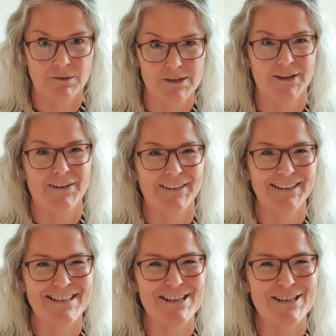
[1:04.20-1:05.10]
So
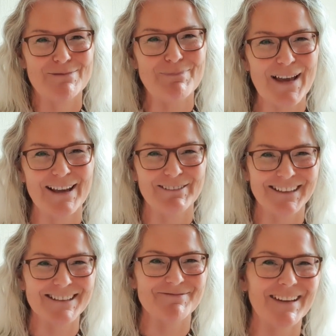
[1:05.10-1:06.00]
just bear
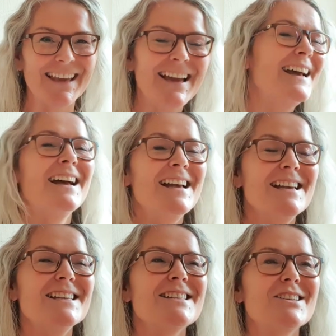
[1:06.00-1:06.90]
with me.
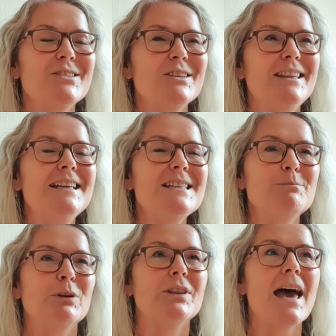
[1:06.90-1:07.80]
So this
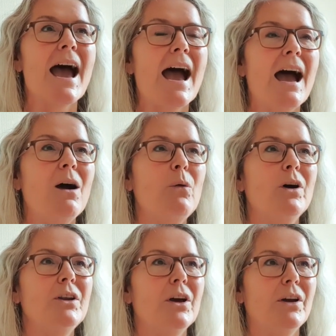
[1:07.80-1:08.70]
month, how
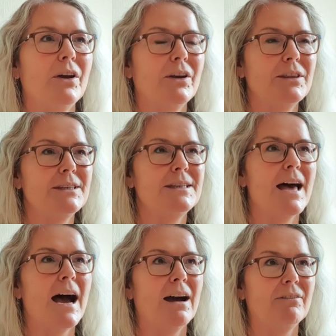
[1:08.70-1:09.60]
on earth
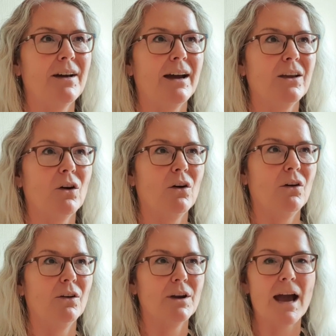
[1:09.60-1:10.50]
have I got
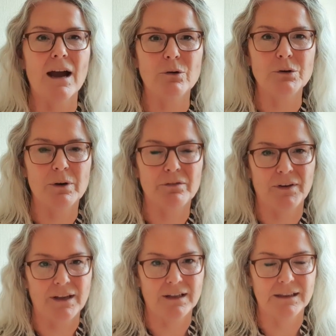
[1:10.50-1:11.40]
on? How do I
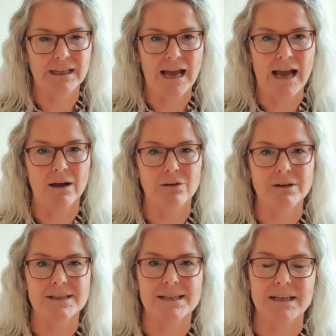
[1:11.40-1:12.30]
feel? How
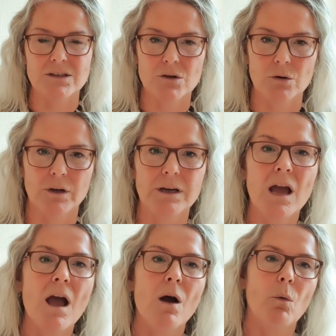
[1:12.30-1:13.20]
is things going?
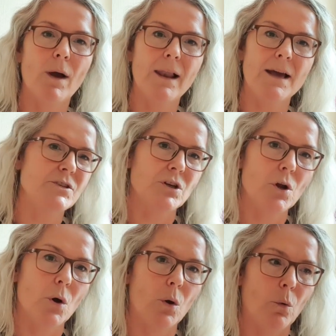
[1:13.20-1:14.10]
Well, as you
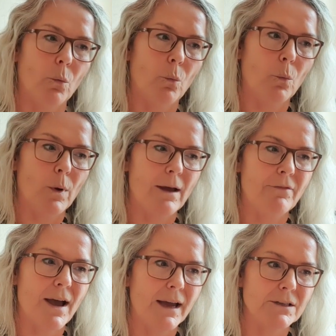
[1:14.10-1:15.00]
know,
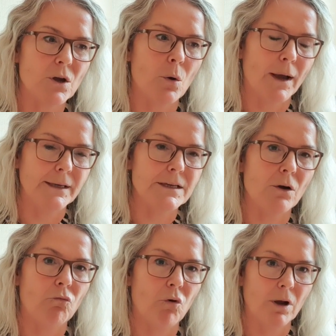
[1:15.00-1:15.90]
I've had quite
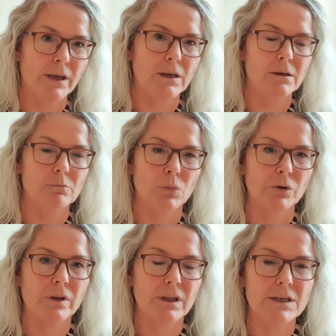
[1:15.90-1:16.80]
a rocky
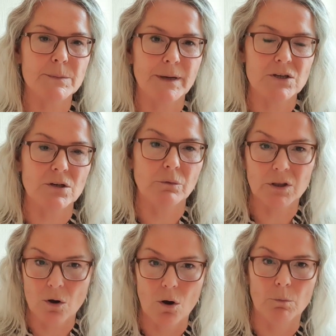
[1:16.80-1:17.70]
month, especially
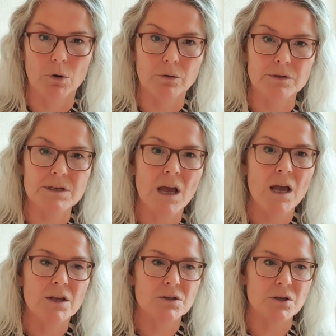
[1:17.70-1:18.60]
with hormones.
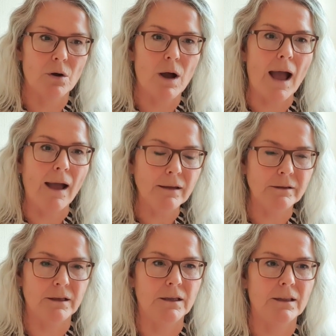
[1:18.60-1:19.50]
So I
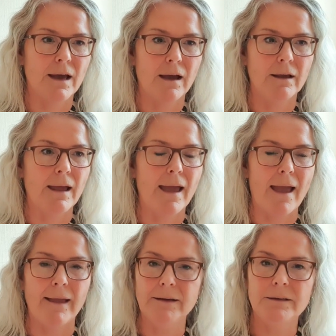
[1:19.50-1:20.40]
think that
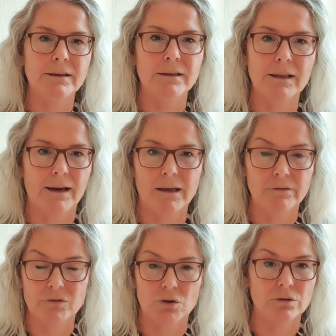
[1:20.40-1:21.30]
anything that I
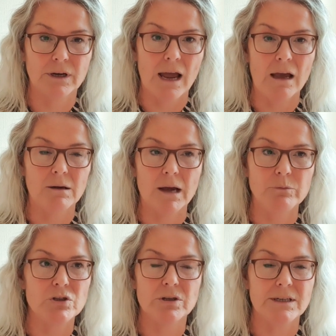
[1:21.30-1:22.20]
have done,
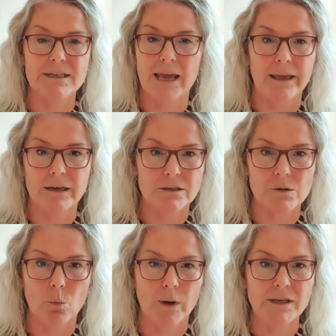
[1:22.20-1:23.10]
I'm just going to take it
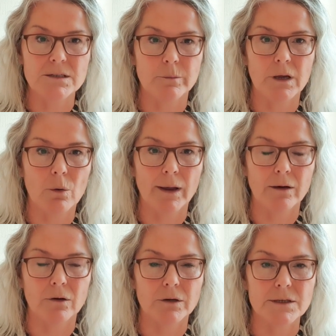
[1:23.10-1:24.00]
as a win, to be
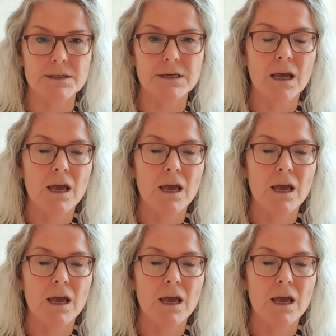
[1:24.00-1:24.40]
quite honest.